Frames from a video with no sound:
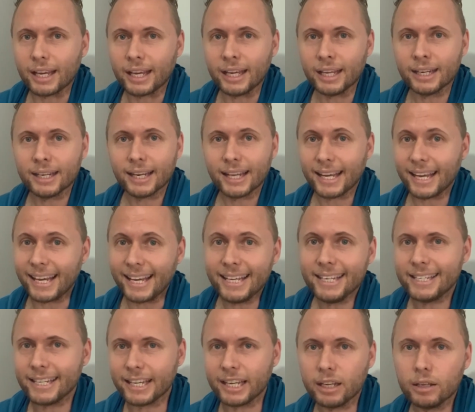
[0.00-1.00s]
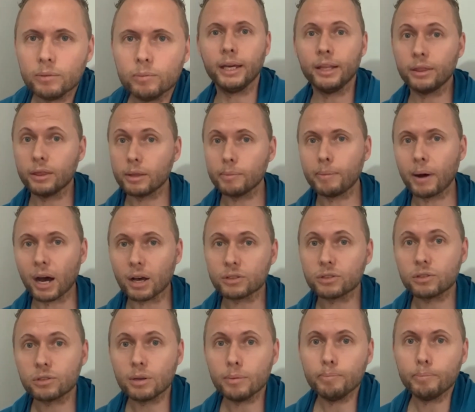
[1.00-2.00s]
in ed in the
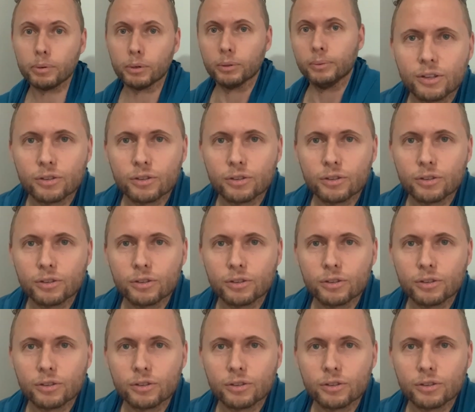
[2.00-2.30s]
past simple.